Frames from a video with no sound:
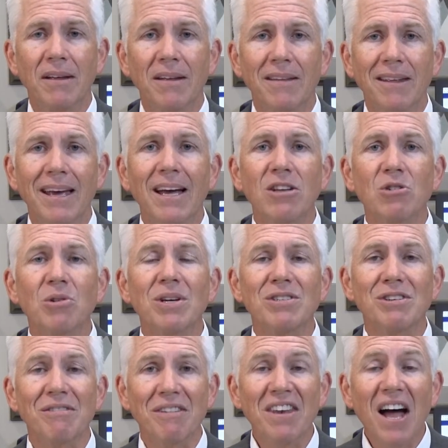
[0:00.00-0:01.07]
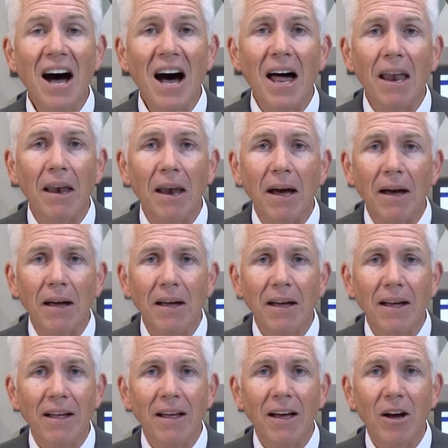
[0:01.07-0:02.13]
The answer is none.
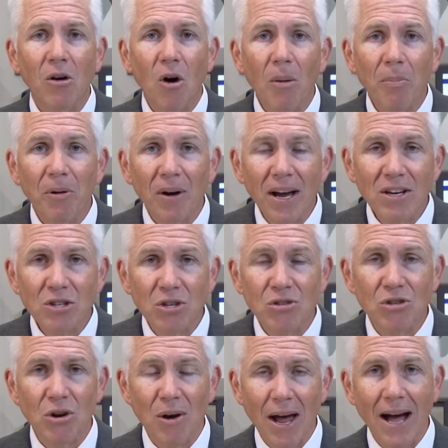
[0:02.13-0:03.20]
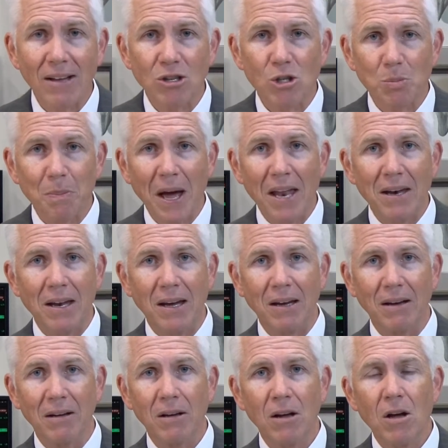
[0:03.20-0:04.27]
Corporations are not spending.
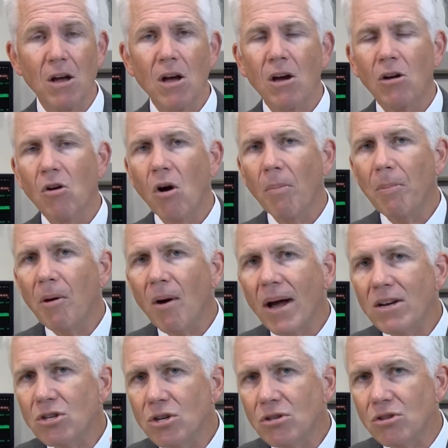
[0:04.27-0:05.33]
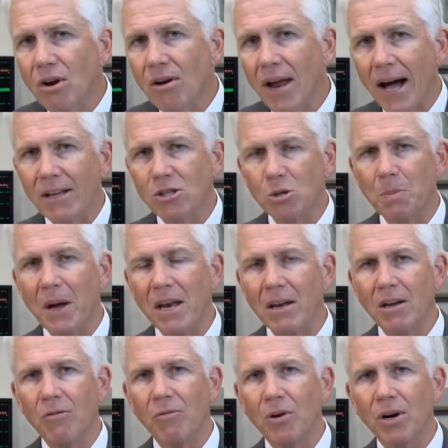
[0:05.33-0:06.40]
Corporations are not spending
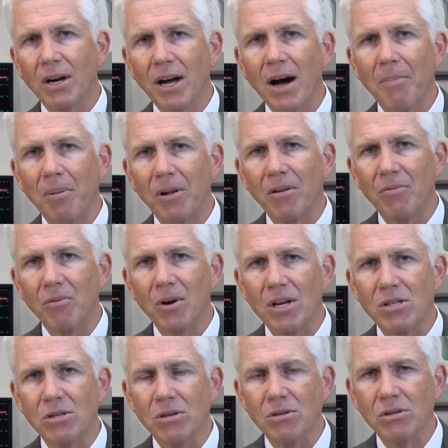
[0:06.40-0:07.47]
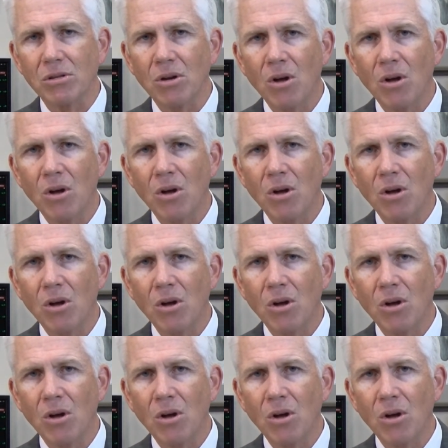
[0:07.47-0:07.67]
for a couple of reasons.